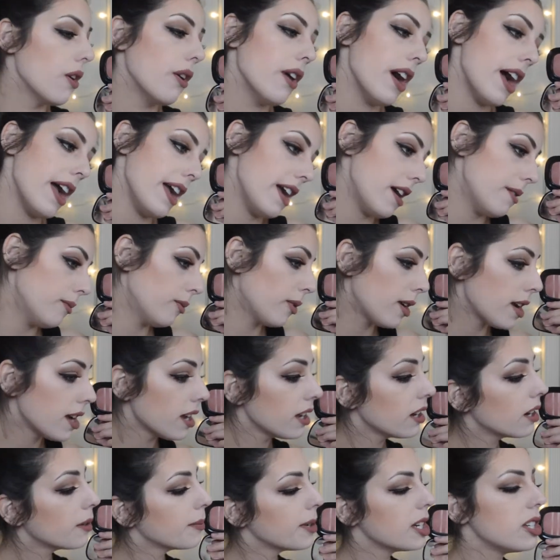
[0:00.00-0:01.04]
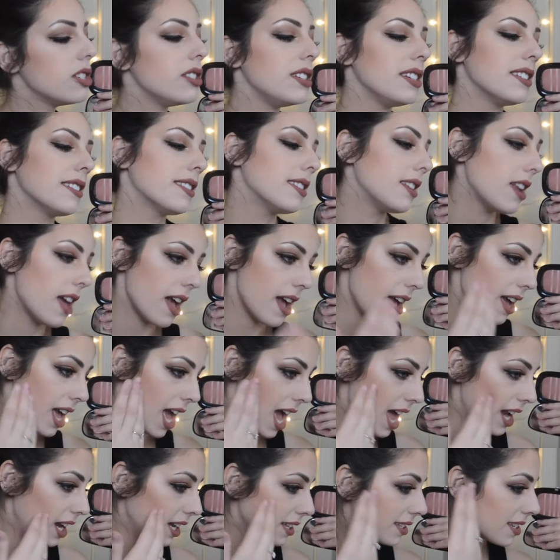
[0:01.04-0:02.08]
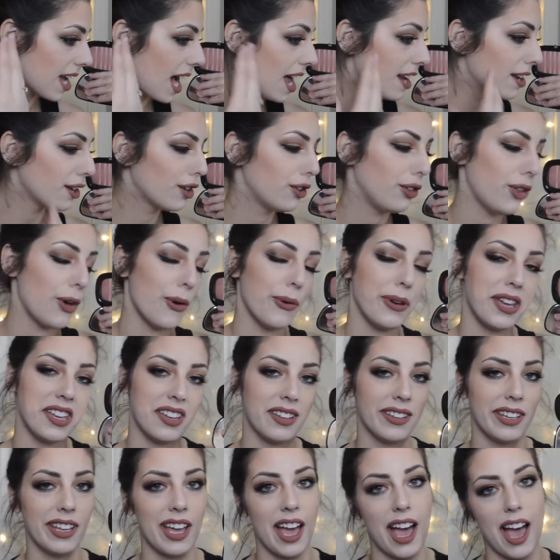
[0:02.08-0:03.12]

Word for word: I am wearing it on my cheeks today and it's kind of glowy,